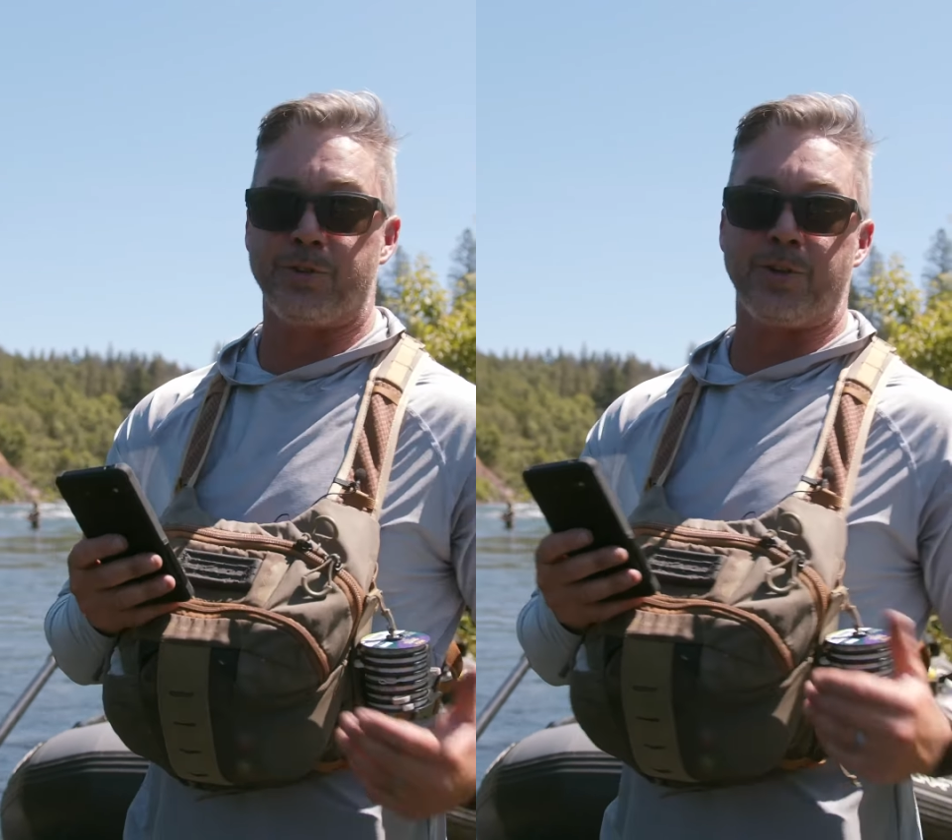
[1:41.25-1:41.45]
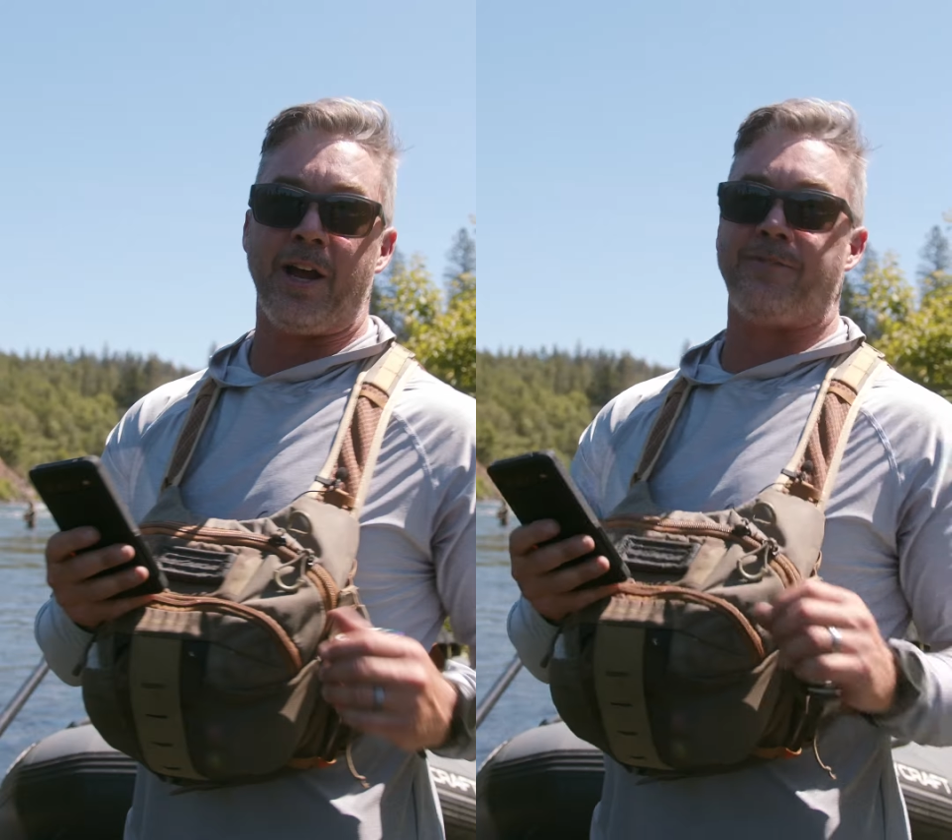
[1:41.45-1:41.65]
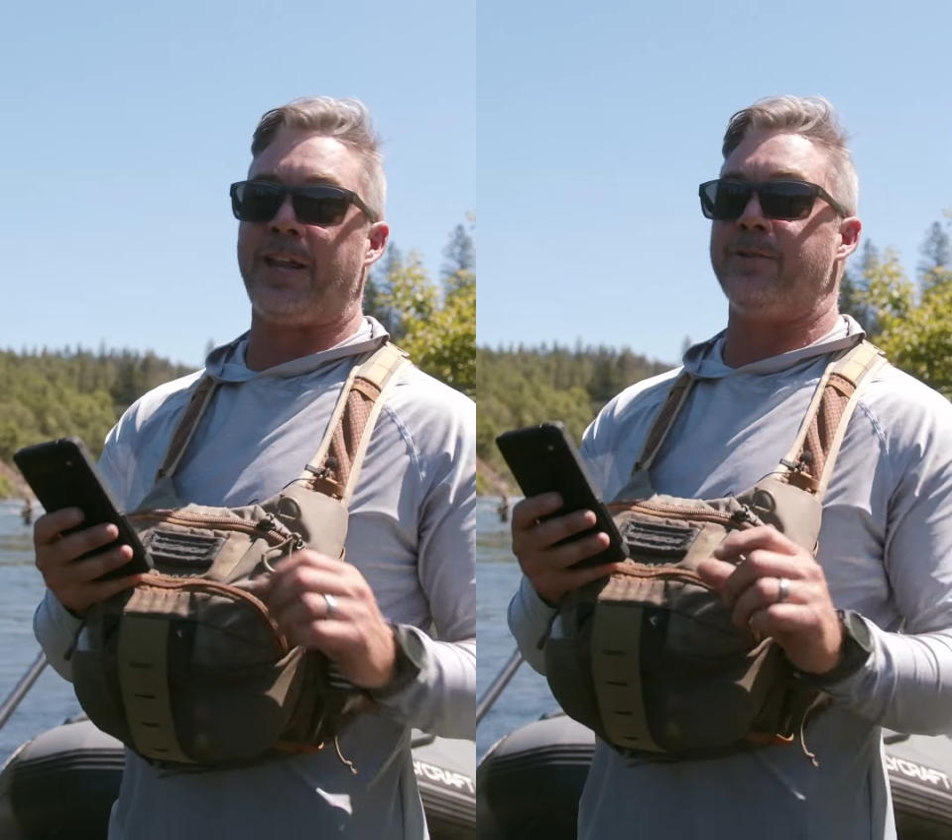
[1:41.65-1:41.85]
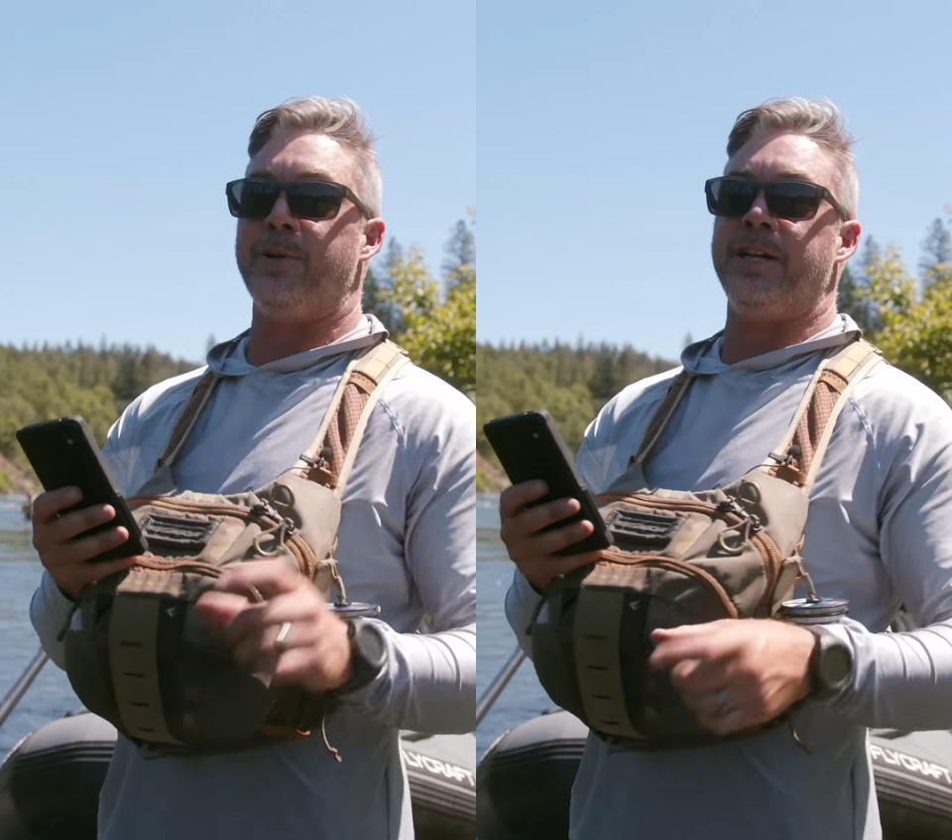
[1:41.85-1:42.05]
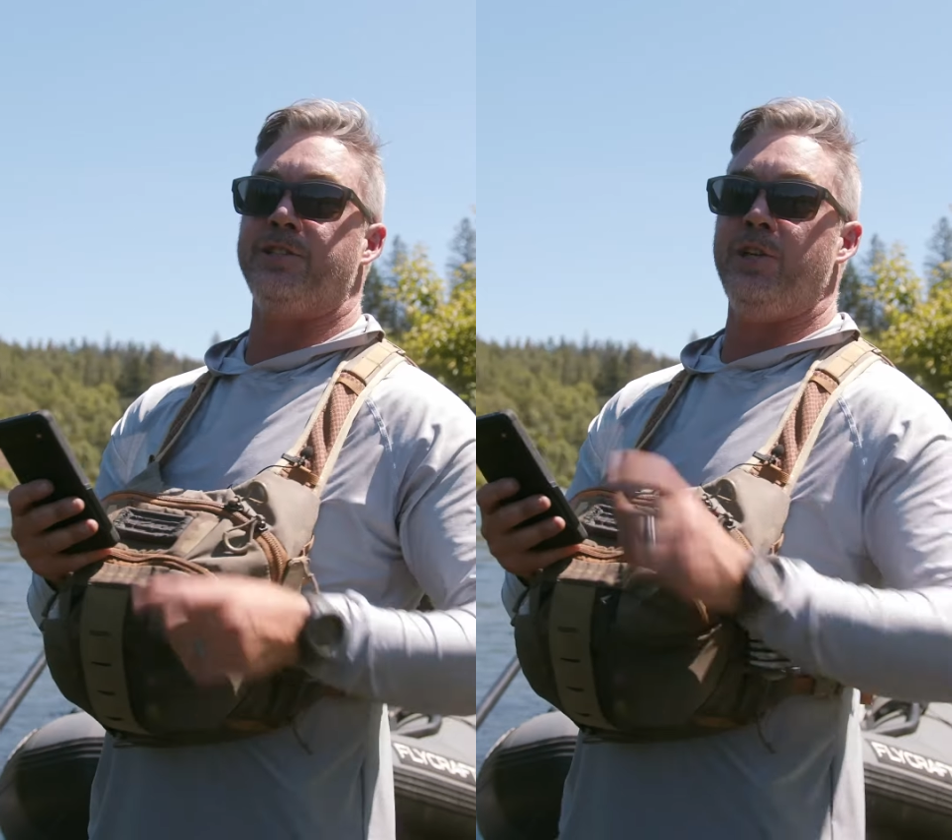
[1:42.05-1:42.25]
dry fly
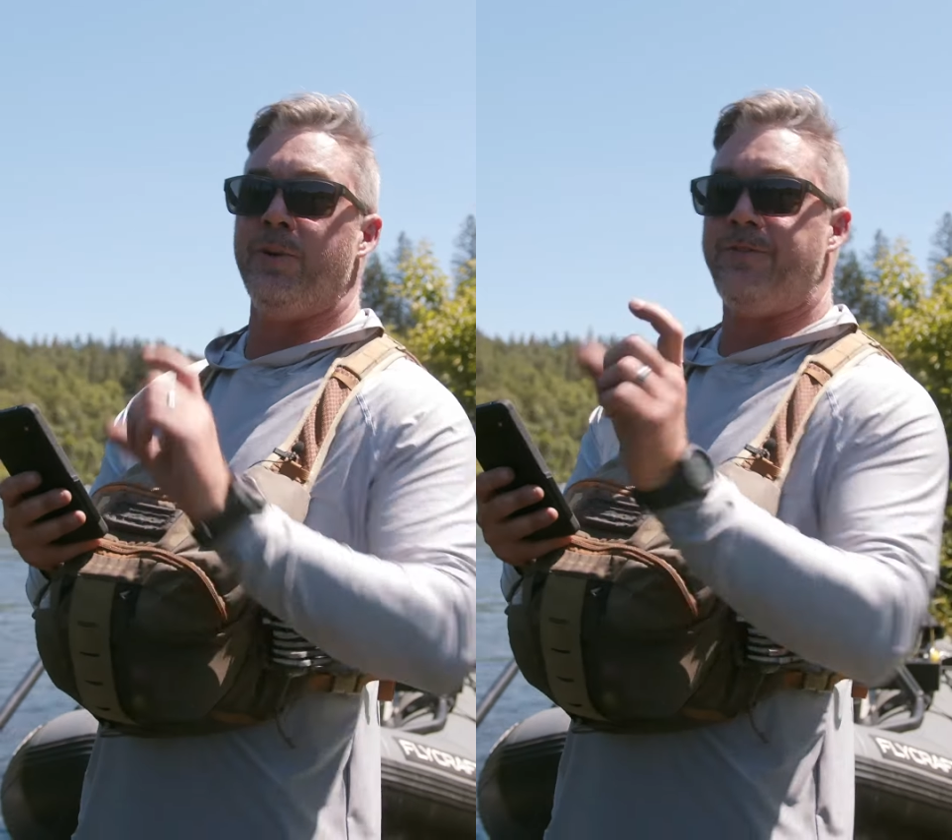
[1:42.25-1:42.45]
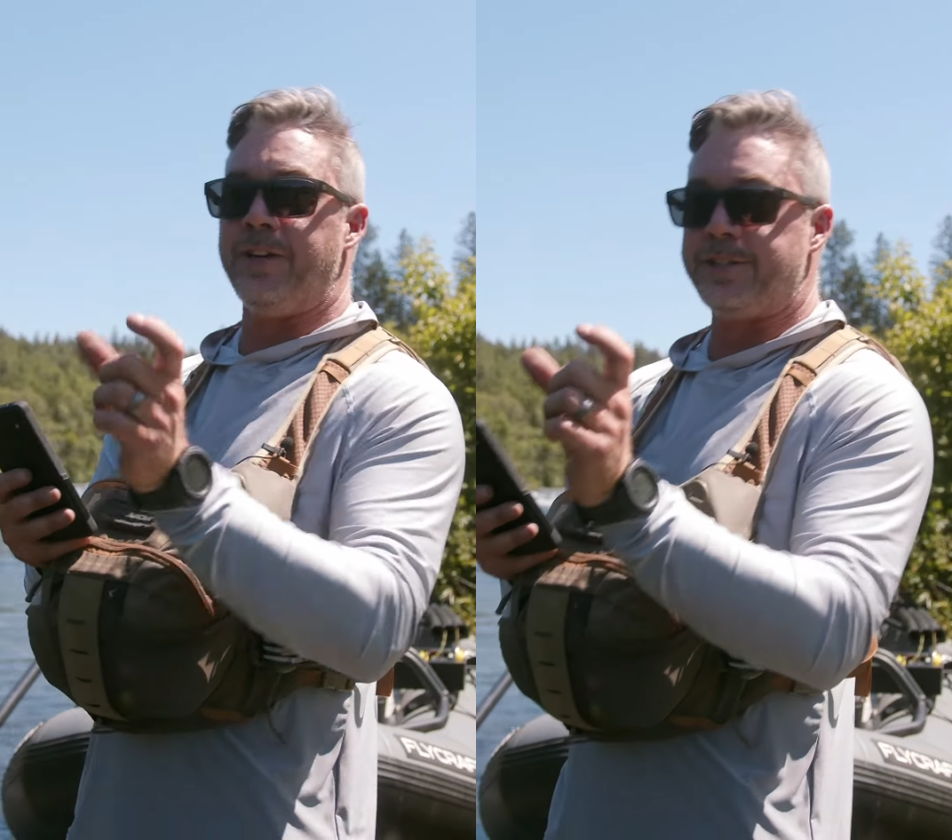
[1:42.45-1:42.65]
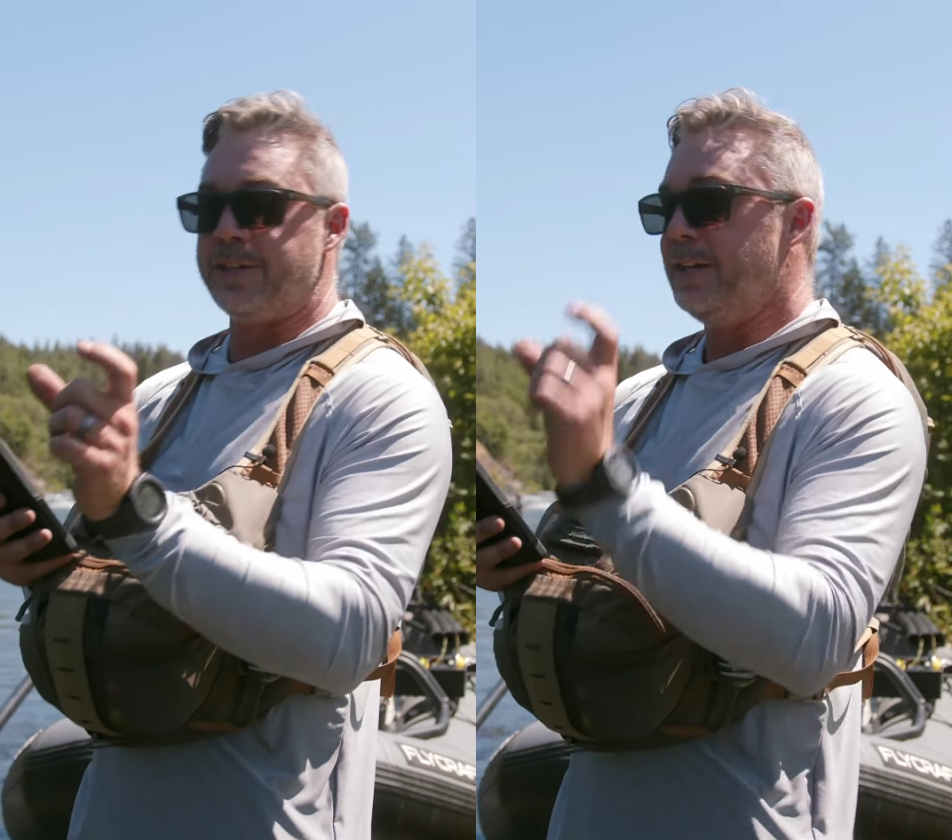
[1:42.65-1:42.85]
rig. So you would fish